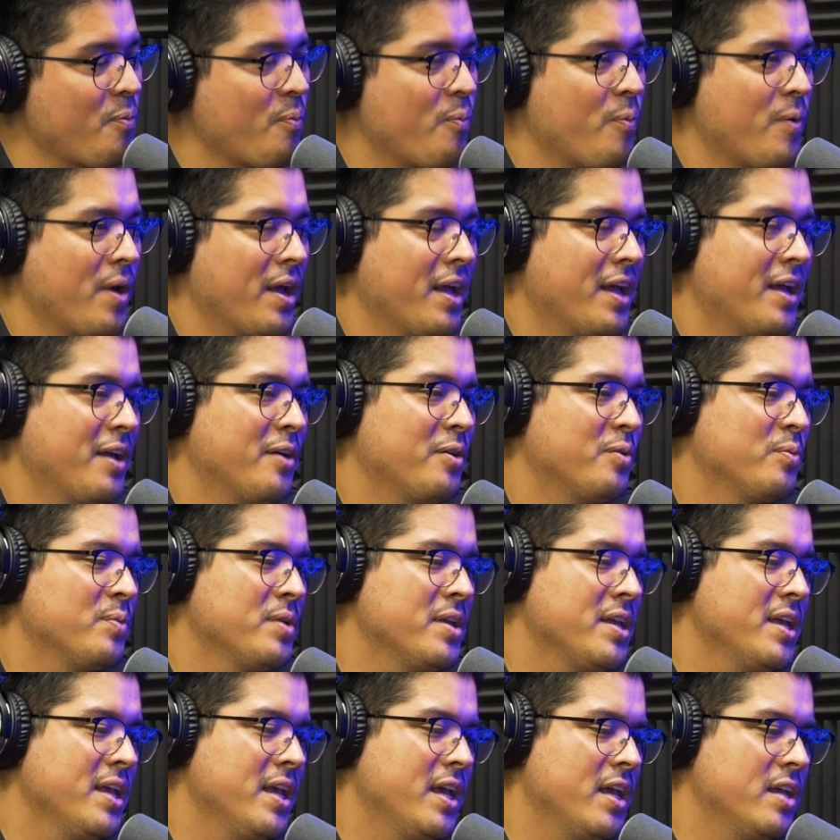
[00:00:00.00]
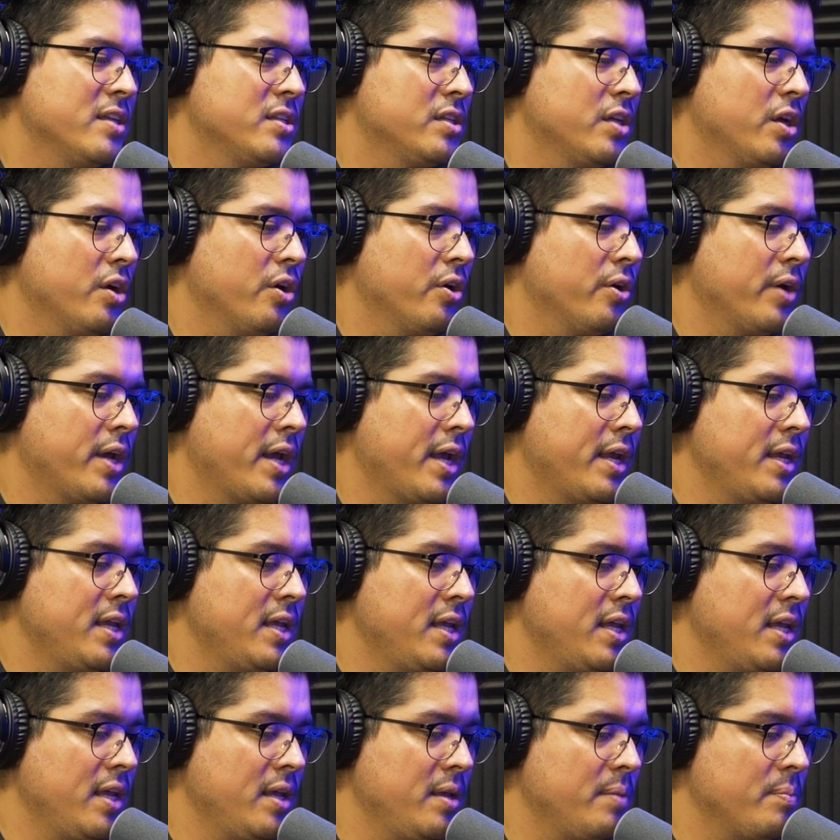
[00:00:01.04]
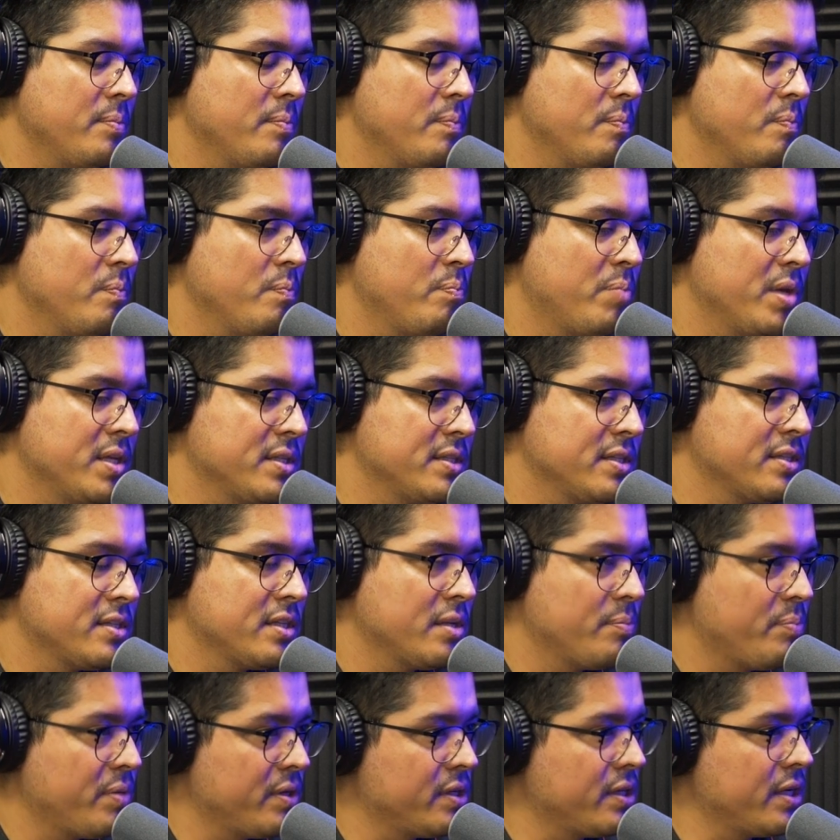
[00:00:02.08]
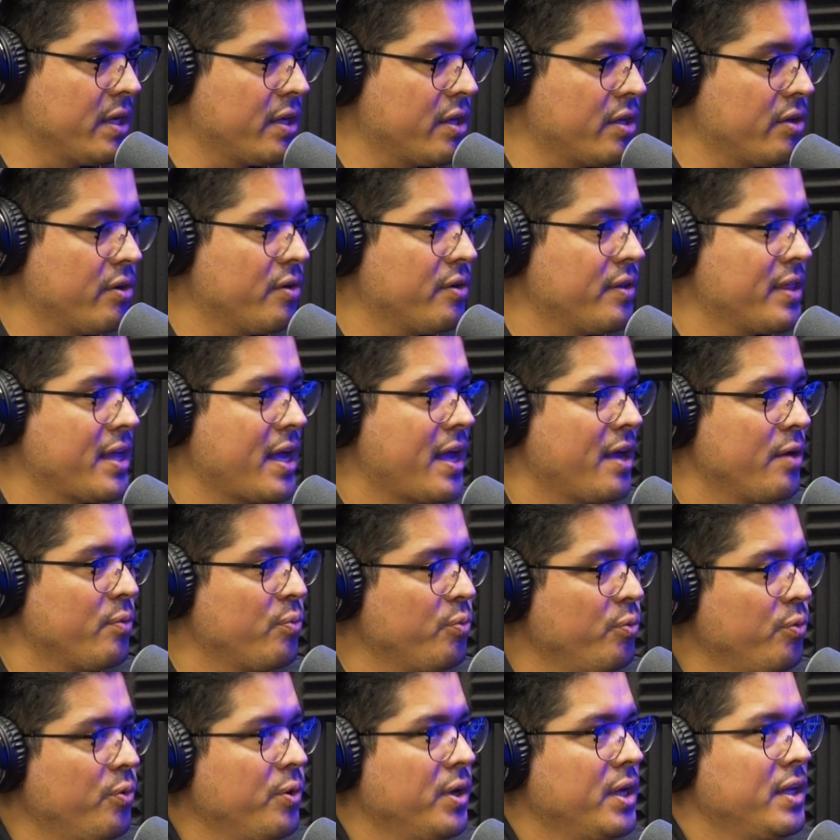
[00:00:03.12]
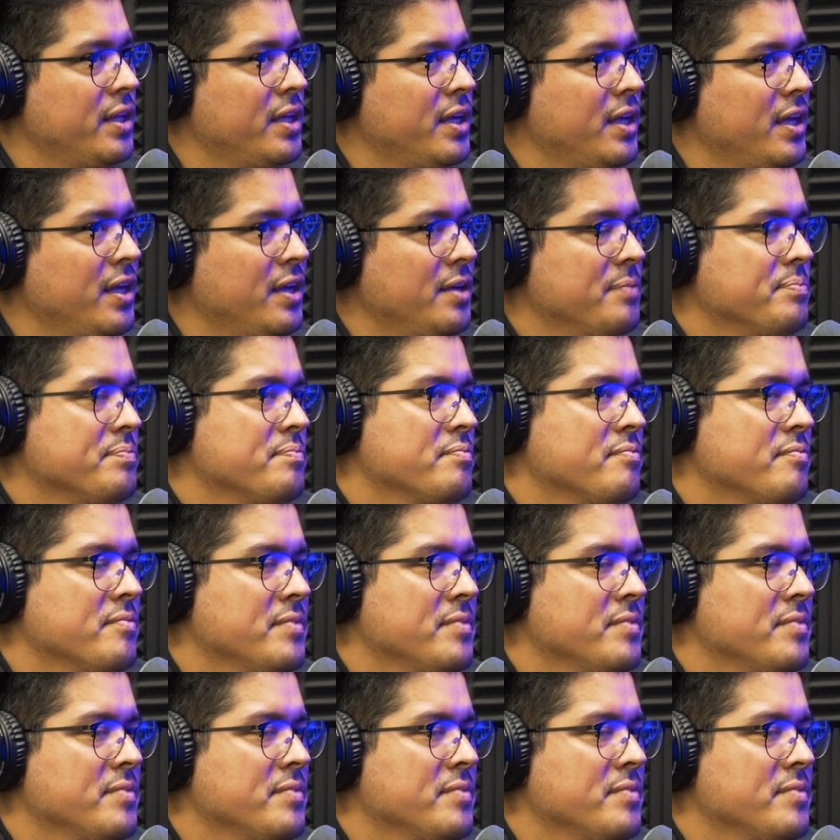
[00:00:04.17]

Wow. Is there any business in particular that really